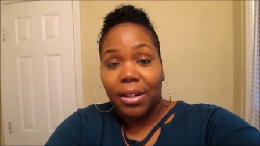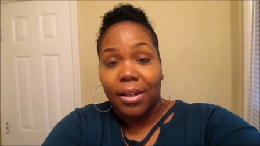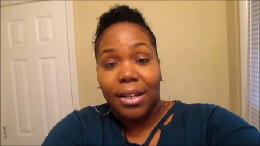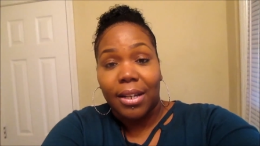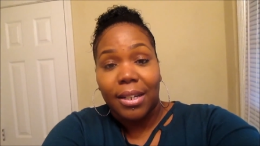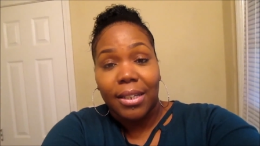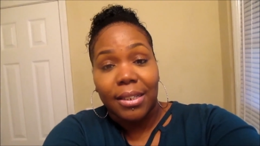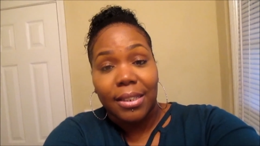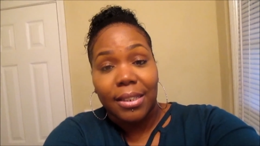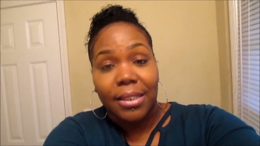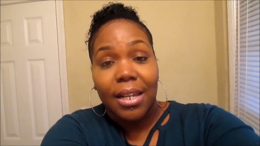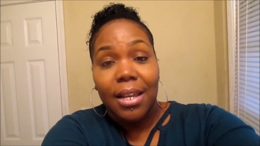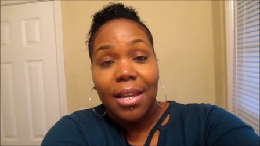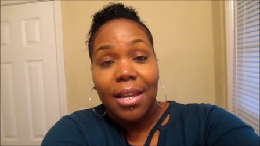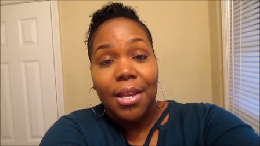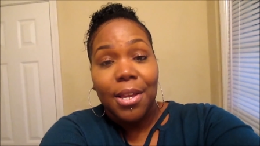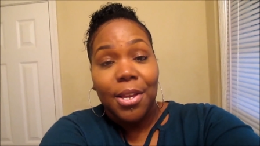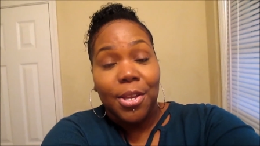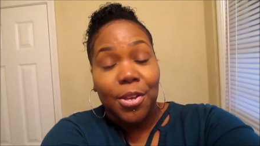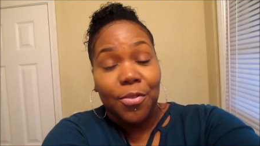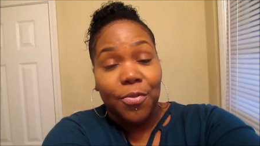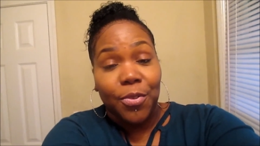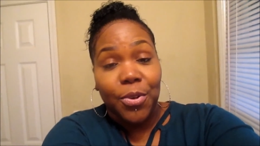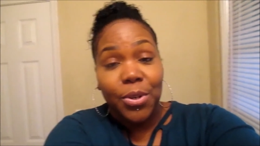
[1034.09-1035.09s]
Cause
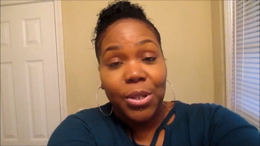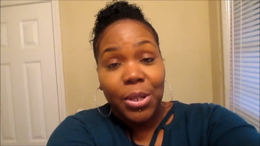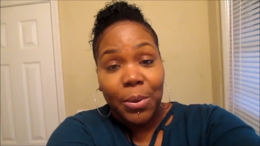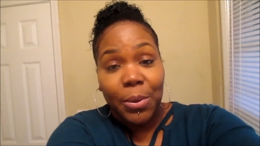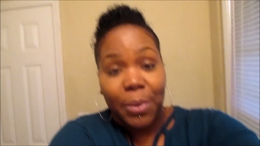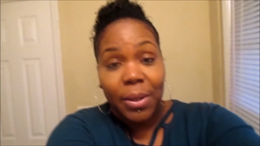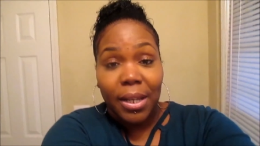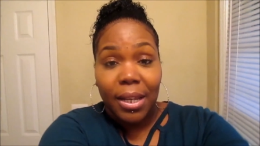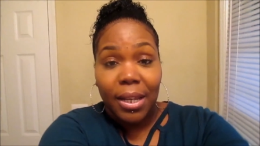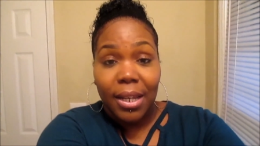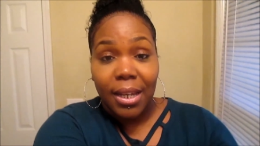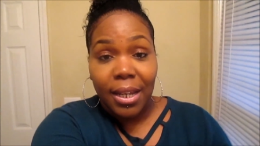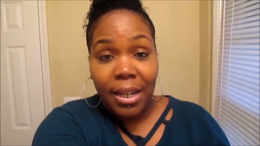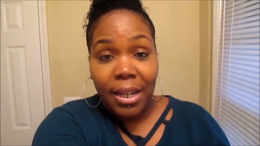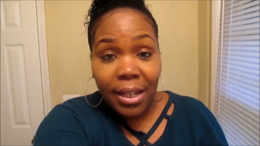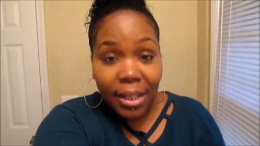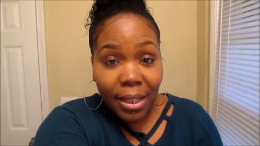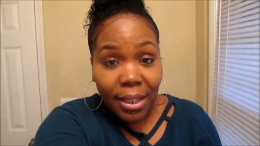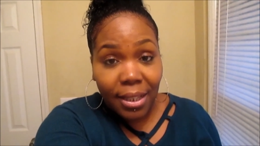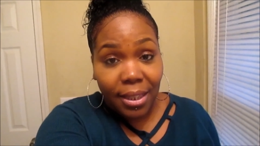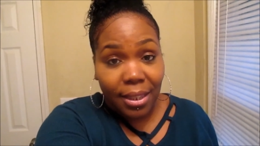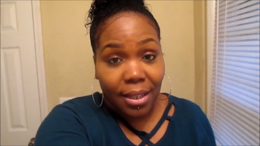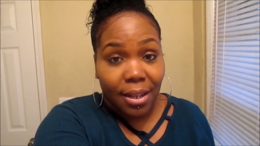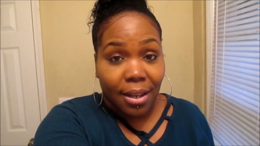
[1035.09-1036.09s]
if you know
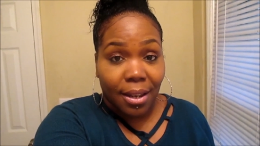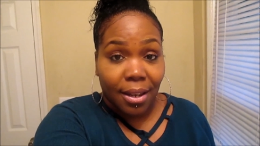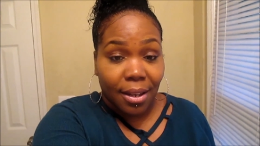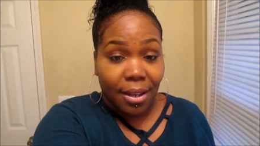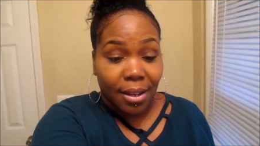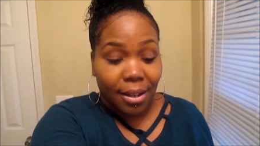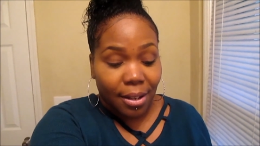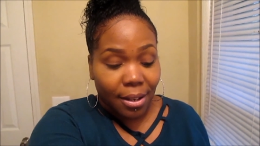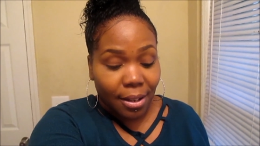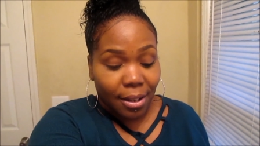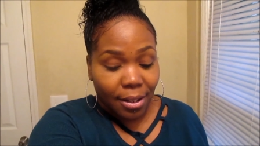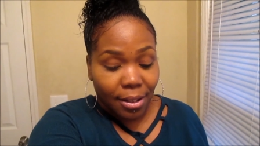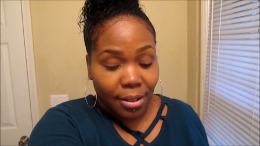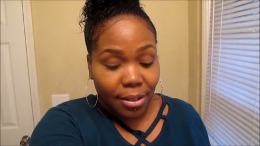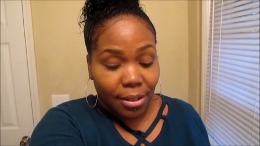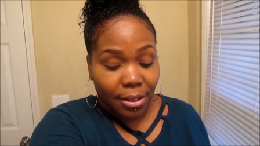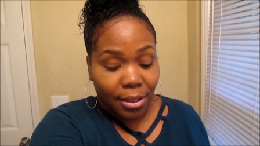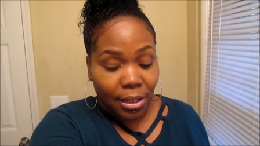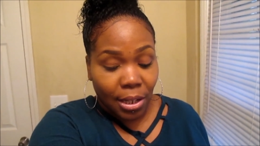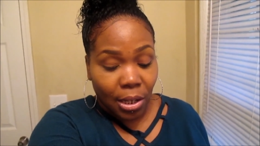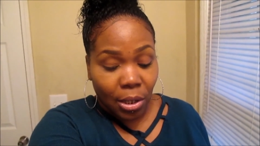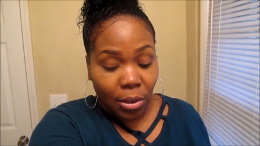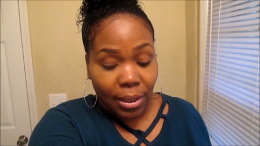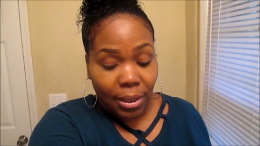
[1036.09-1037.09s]
anything, you
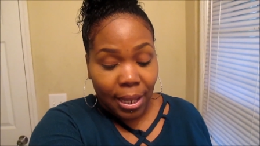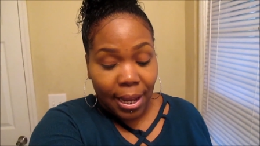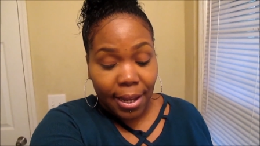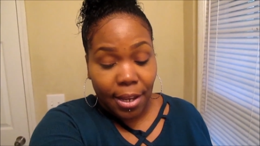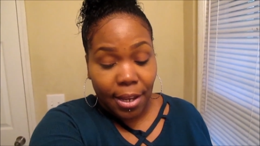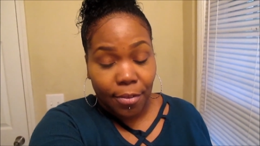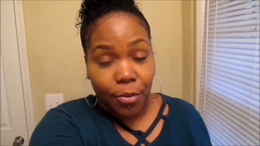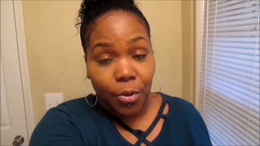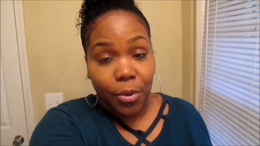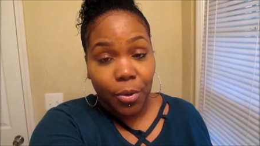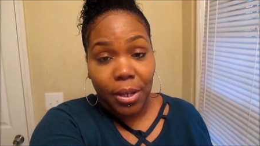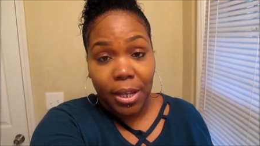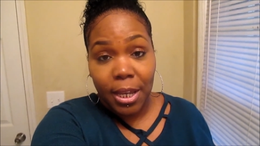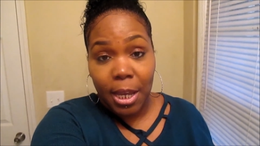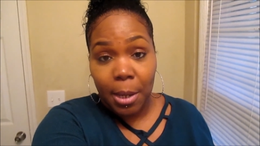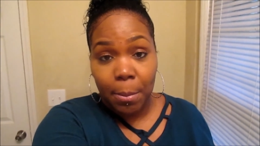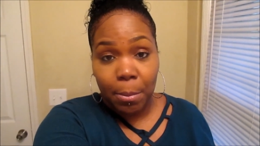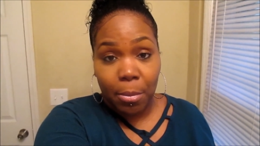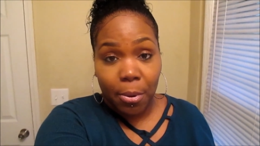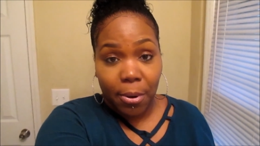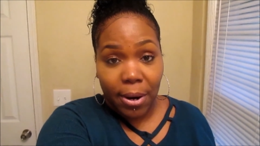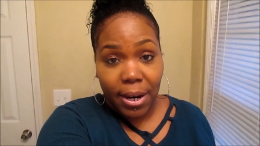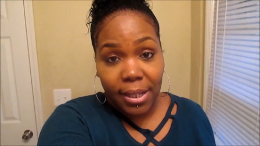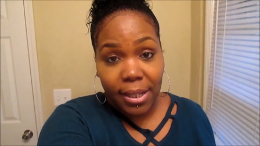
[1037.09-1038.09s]
know, like if you can get
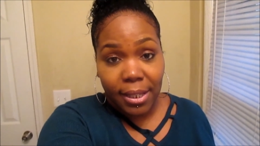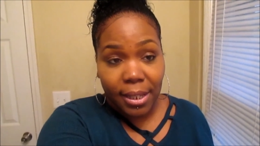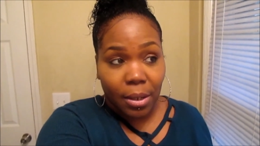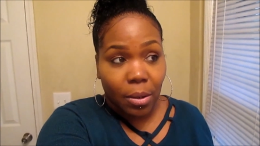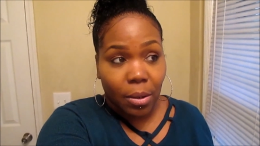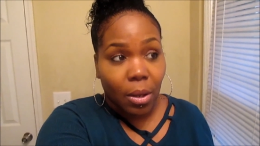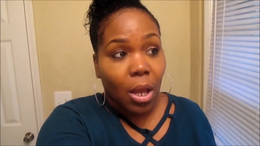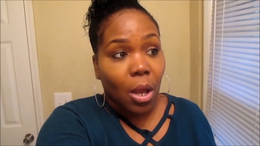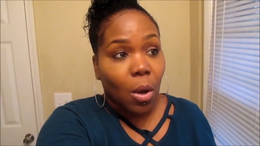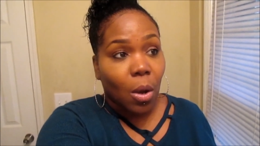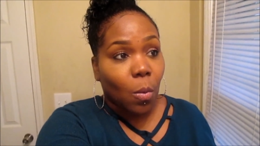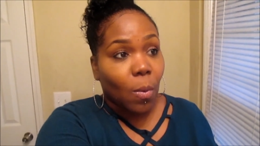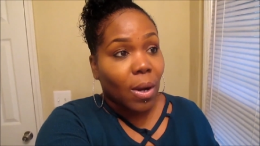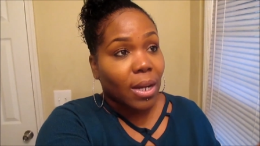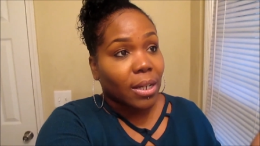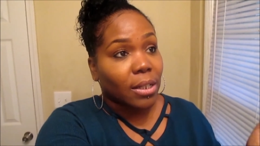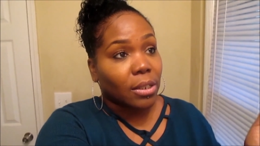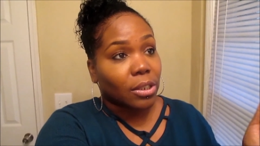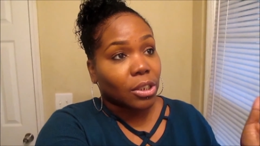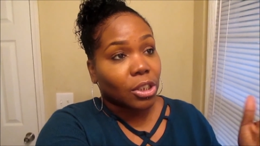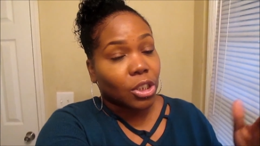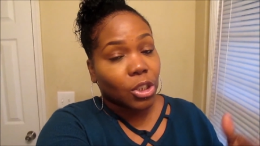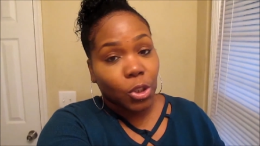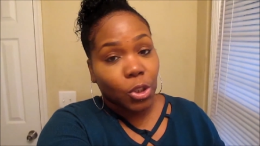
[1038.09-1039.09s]
pregnant while
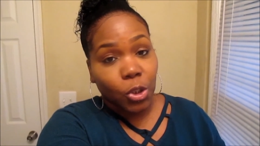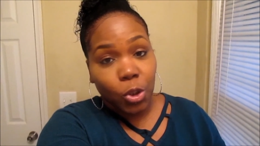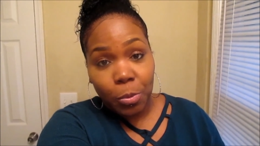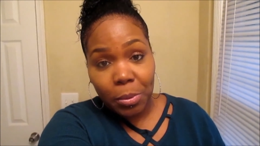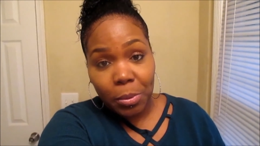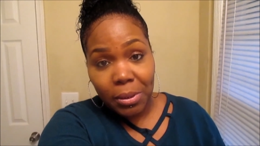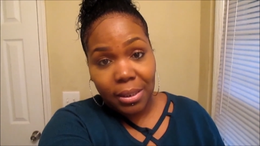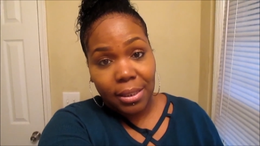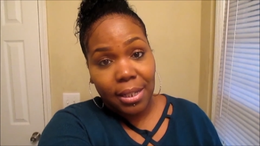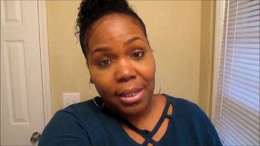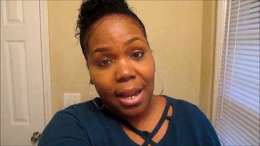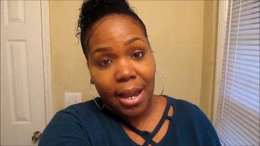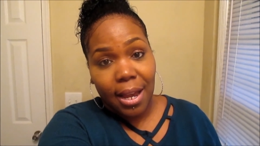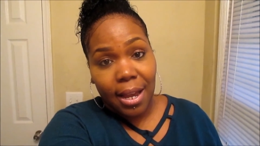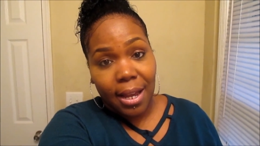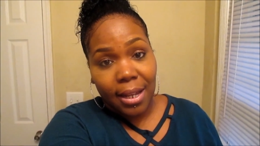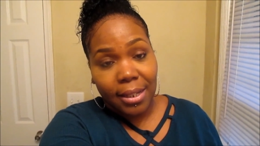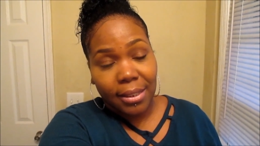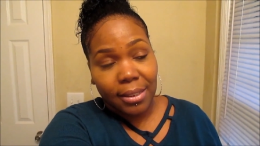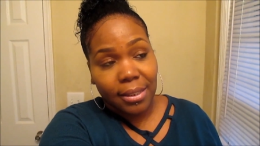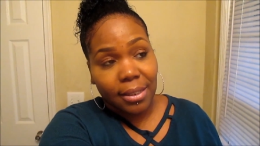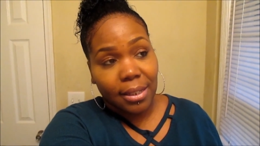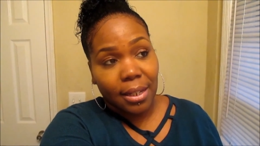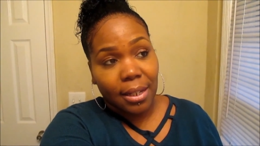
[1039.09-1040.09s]
your tube is
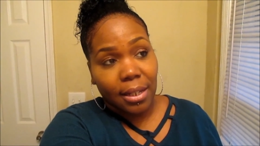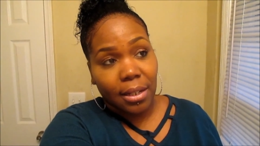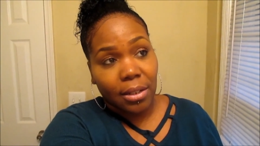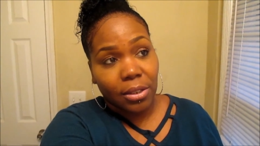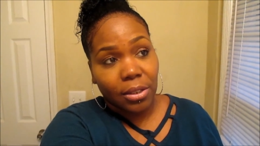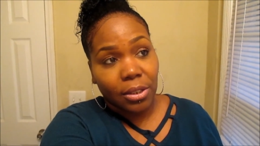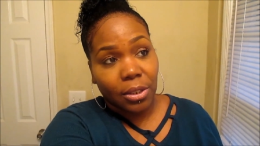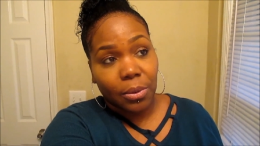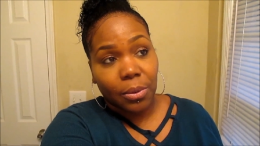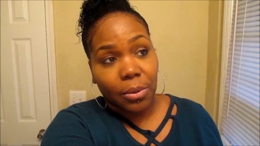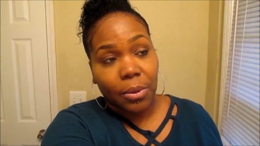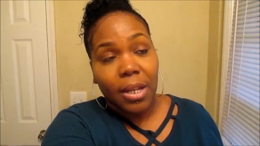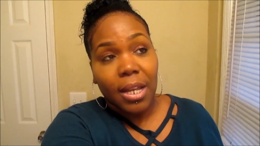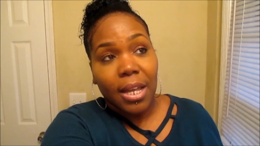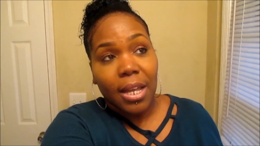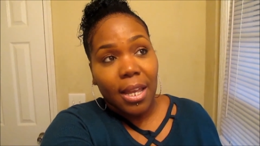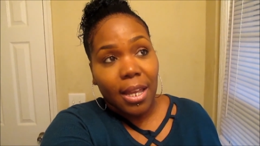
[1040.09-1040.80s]
tied still, you know,